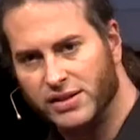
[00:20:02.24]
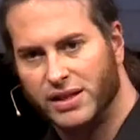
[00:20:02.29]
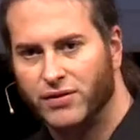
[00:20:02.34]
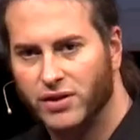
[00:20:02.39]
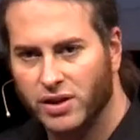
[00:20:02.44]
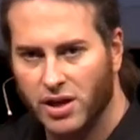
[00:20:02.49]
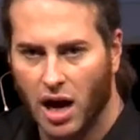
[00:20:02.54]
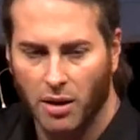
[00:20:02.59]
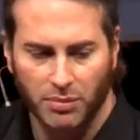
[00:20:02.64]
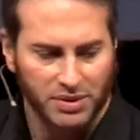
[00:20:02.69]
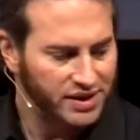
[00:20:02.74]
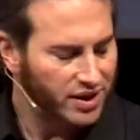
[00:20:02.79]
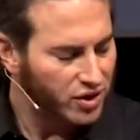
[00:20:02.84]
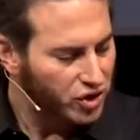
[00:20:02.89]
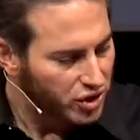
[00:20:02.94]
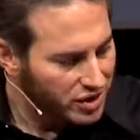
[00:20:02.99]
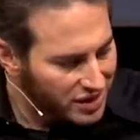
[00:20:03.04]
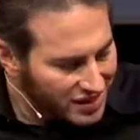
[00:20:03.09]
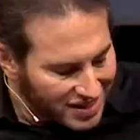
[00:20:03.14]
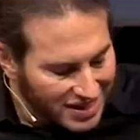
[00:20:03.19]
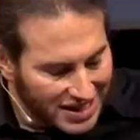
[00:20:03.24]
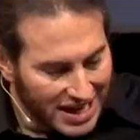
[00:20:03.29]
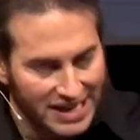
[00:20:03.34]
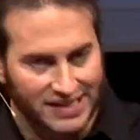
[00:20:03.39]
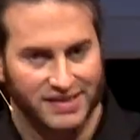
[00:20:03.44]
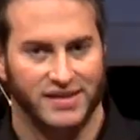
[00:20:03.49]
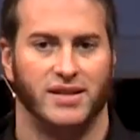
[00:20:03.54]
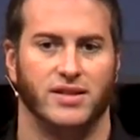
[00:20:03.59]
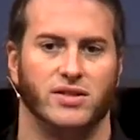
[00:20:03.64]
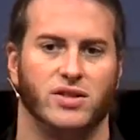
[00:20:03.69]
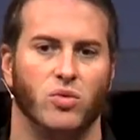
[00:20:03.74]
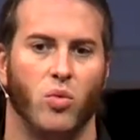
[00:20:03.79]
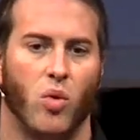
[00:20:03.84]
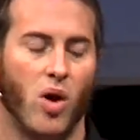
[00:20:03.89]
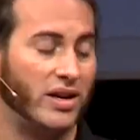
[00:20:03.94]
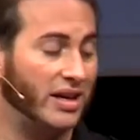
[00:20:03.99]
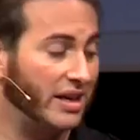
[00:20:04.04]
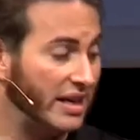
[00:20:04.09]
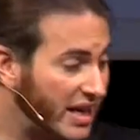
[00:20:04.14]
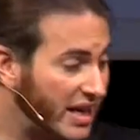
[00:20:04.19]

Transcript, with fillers: of different compositions nested into one, and